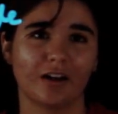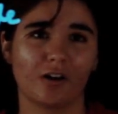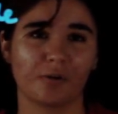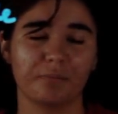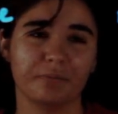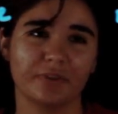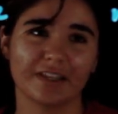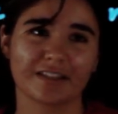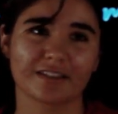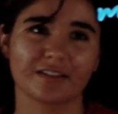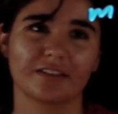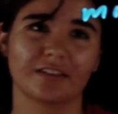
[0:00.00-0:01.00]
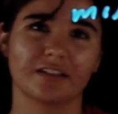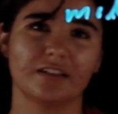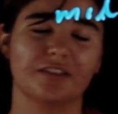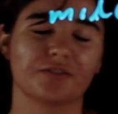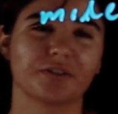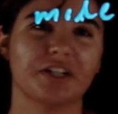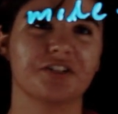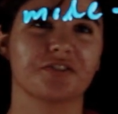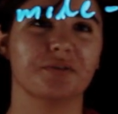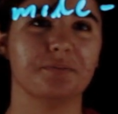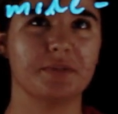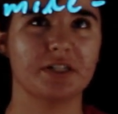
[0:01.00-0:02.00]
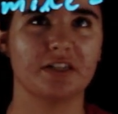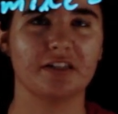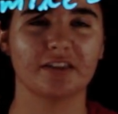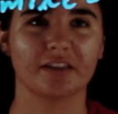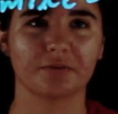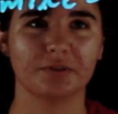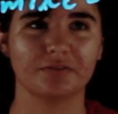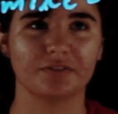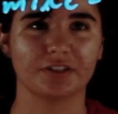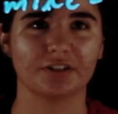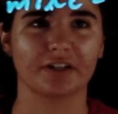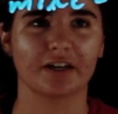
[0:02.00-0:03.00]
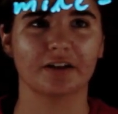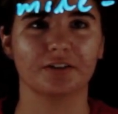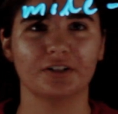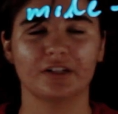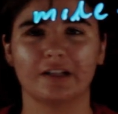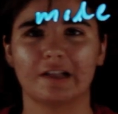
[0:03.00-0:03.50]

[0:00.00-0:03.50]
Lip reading: That's in the range of the median that we figured out.